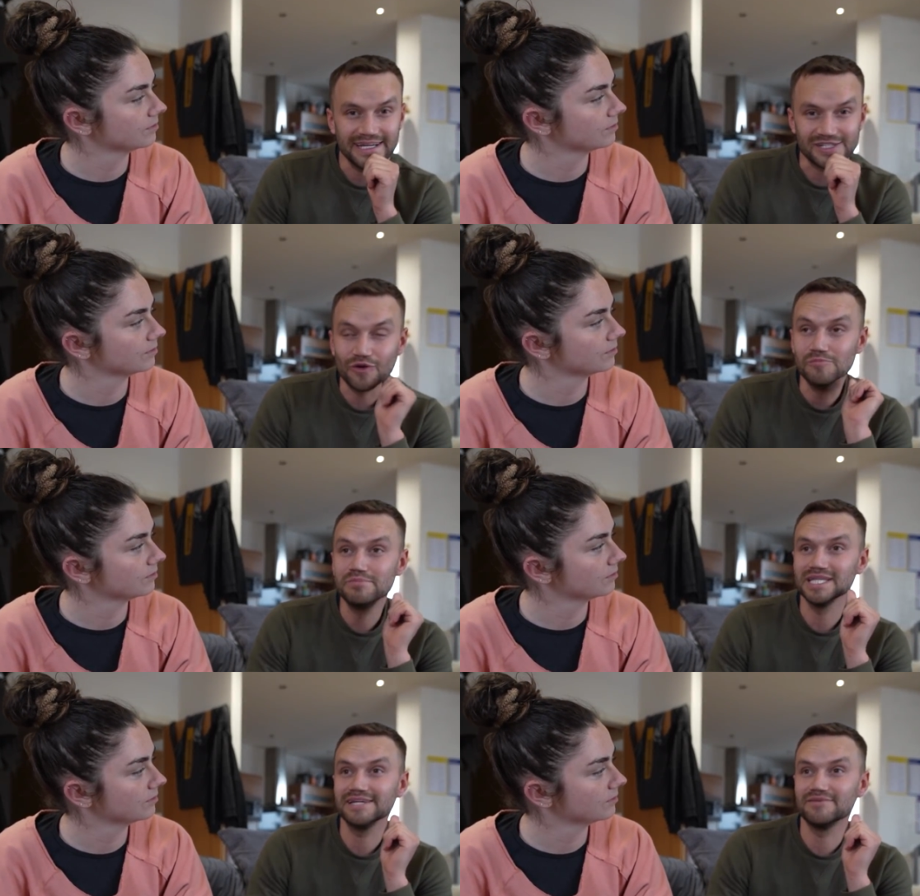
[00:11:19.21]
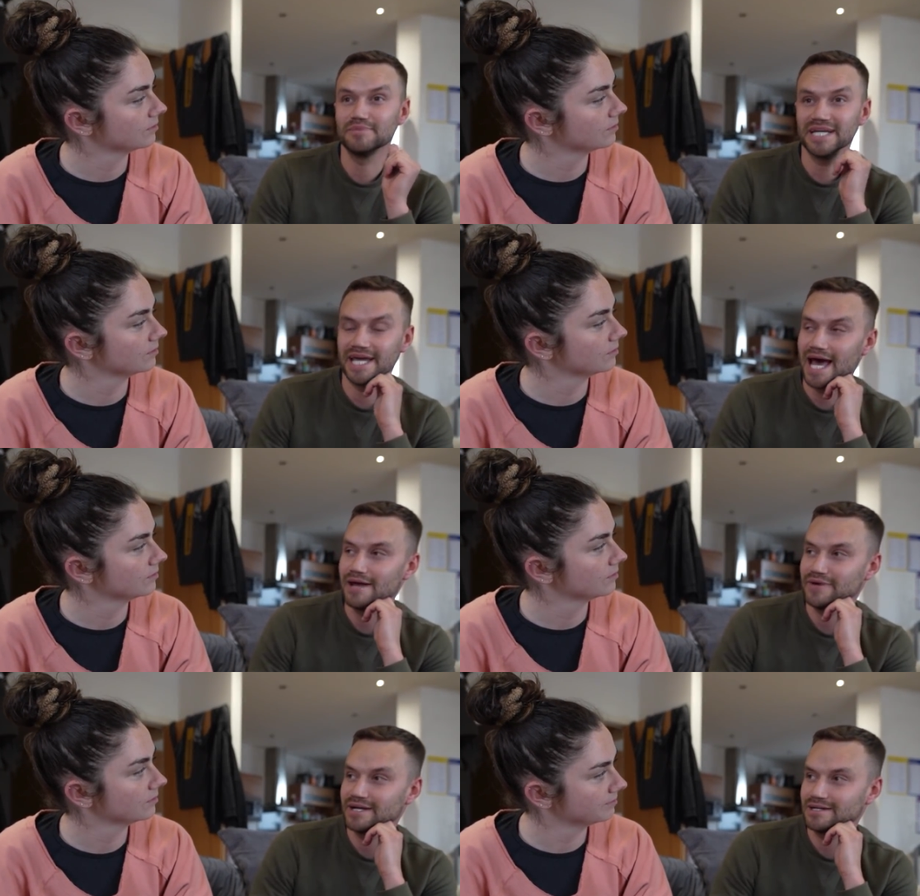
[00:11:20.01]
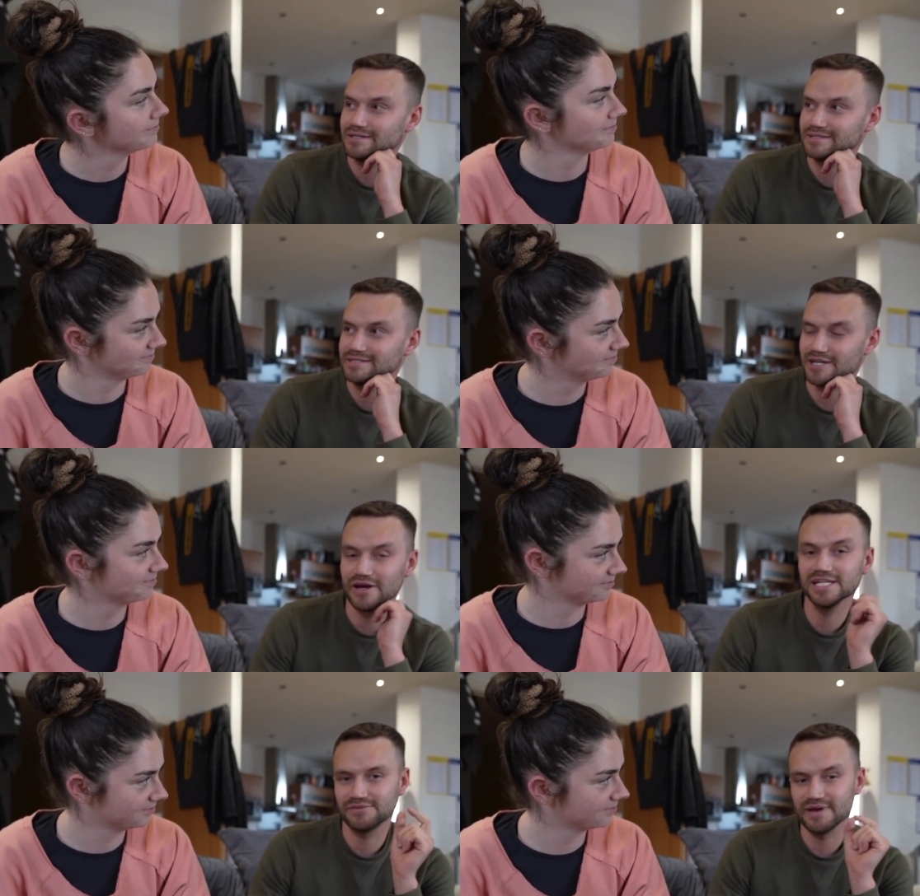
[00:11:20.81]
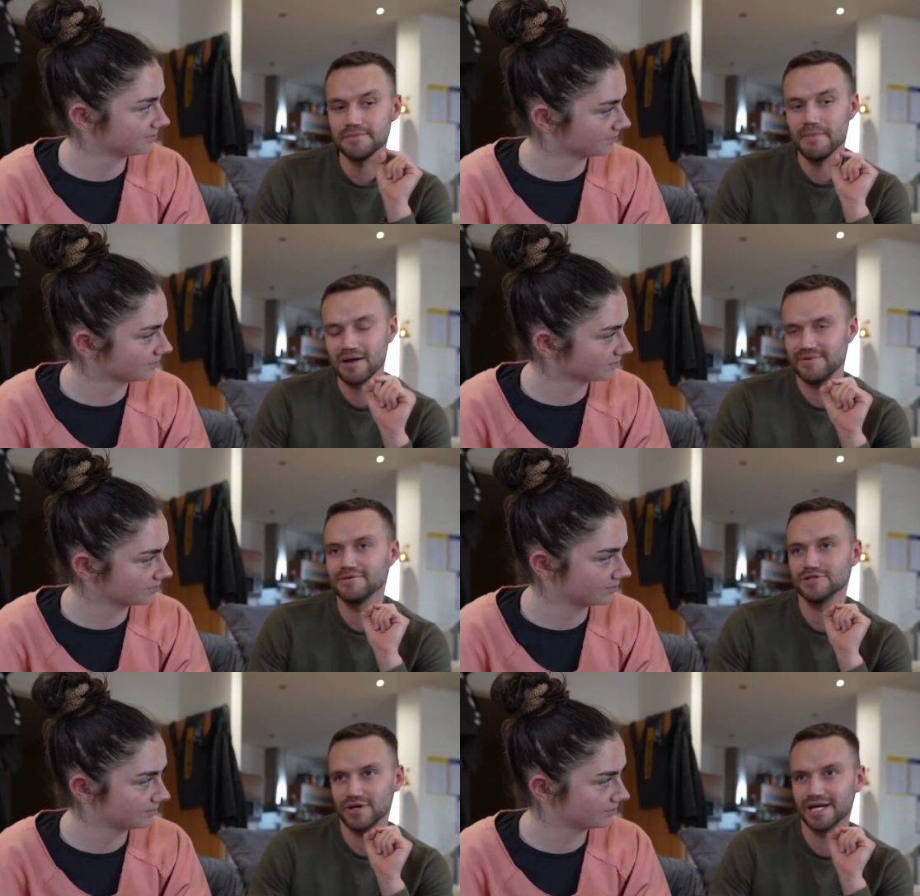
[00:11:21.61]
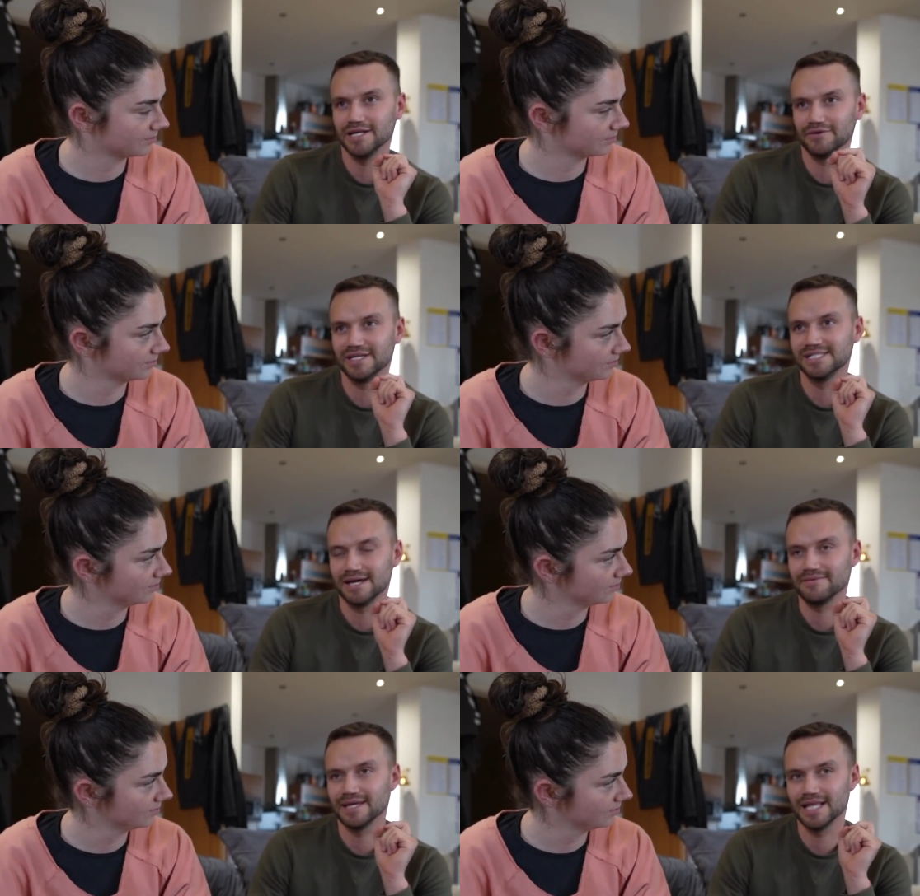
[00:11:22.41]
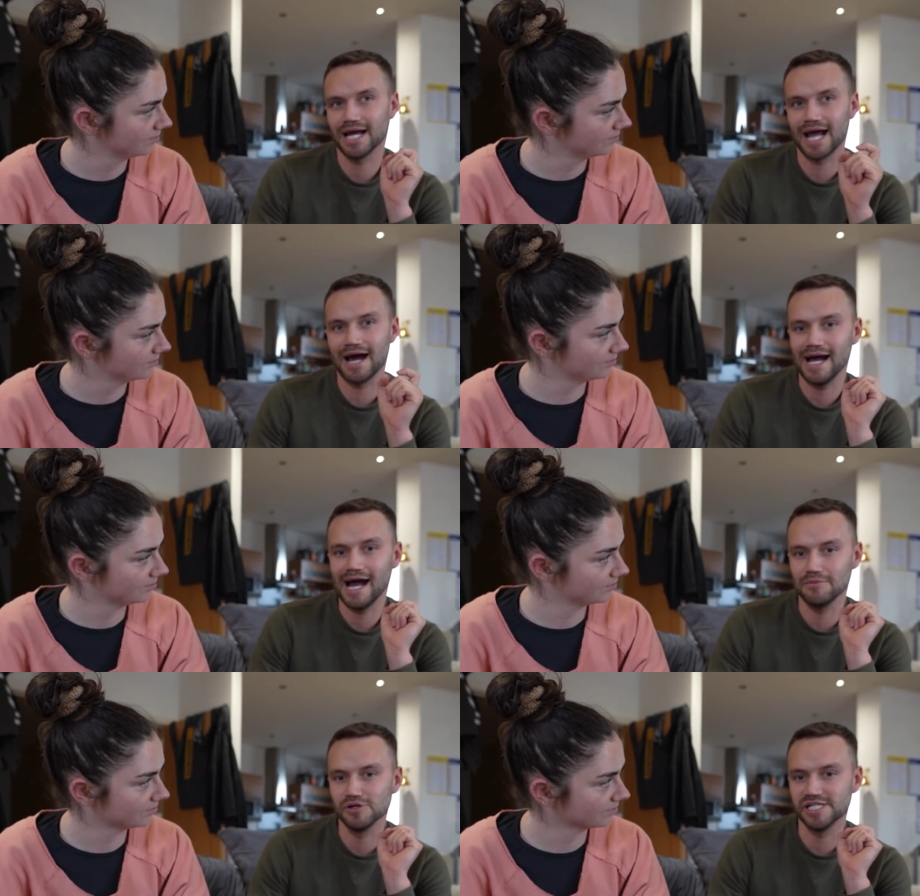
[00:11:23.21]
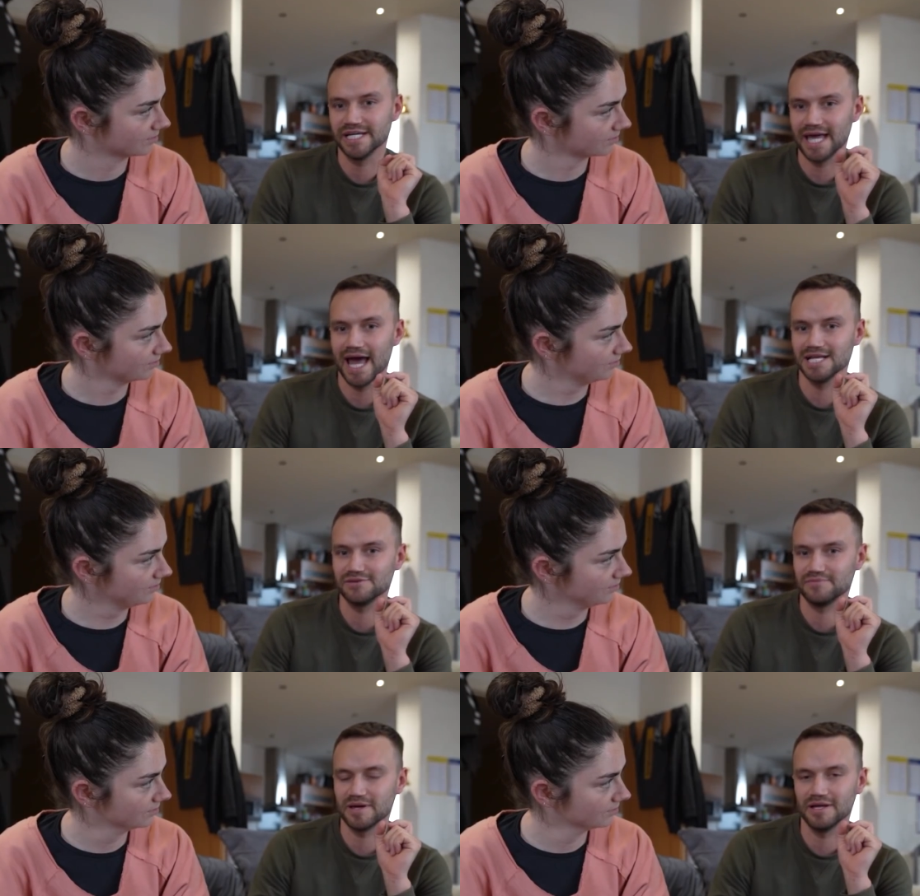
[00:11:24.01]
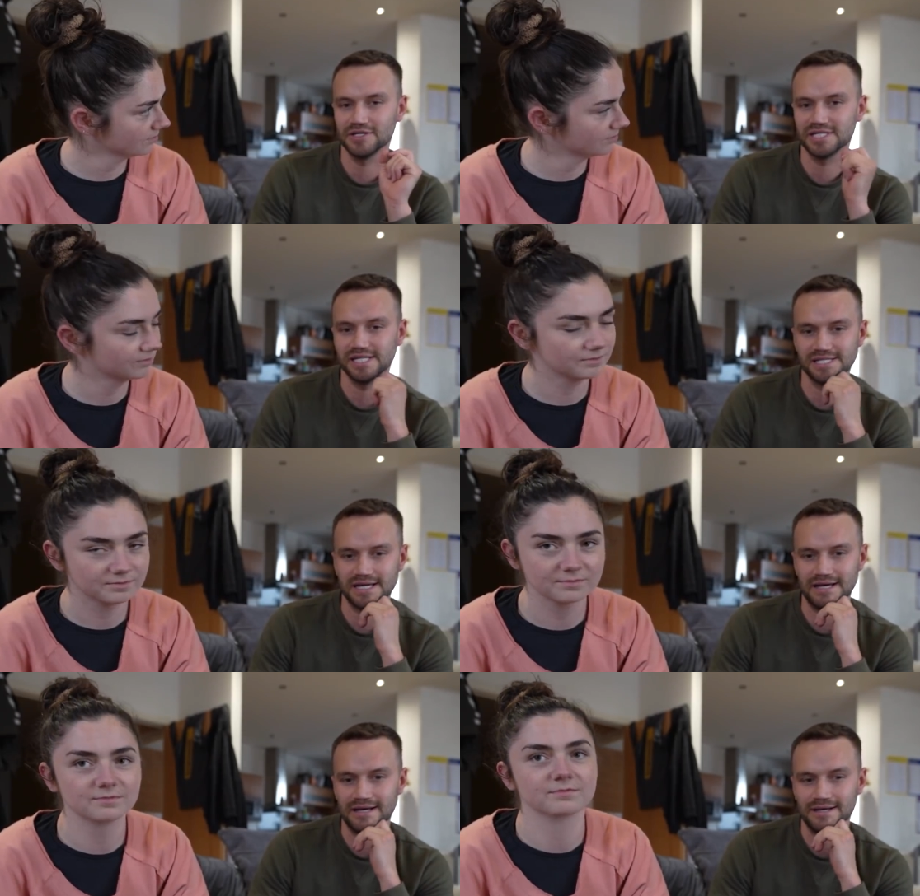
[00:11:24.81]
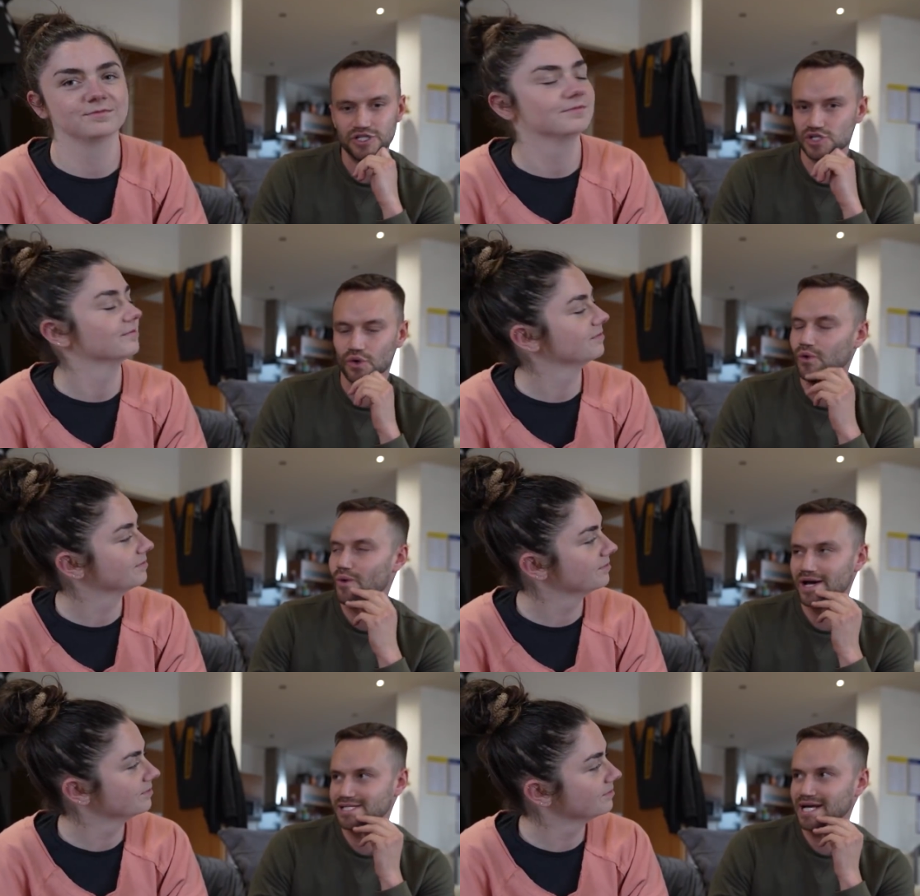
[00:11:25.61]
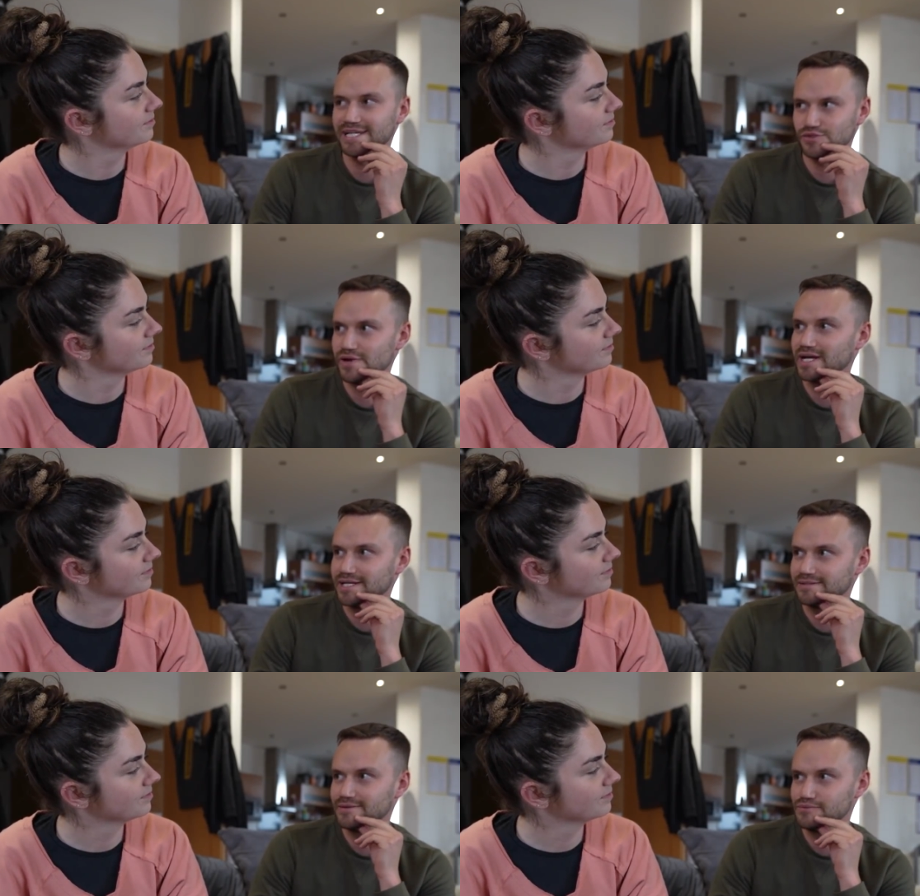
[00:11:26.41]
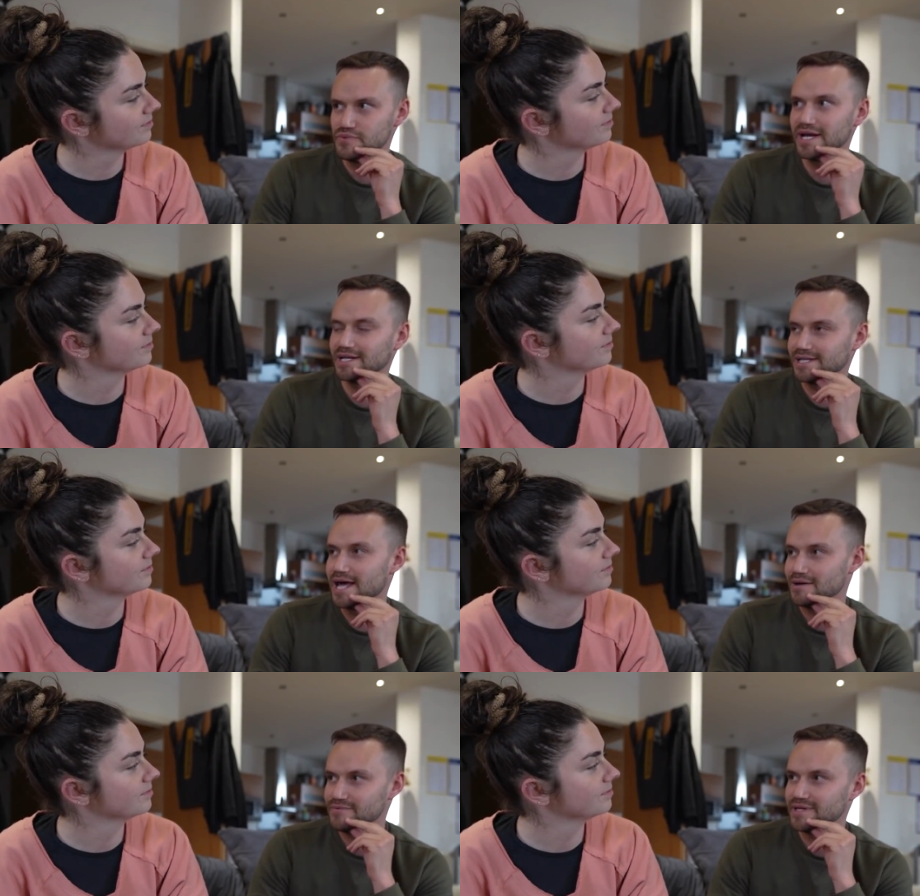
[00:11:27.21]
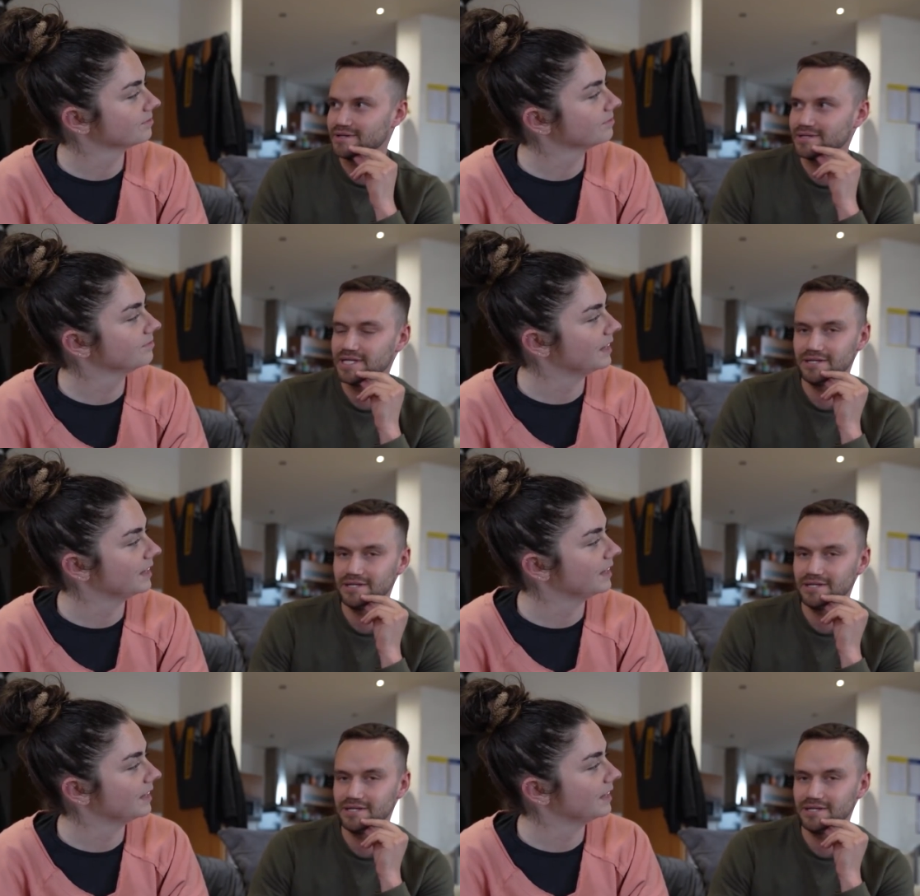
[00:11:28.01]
Speaker 1: is unbelievably caring. So my favourite trait in Luke is definitely like how much he cares for people and just his, just always, like, he's really, really there for you.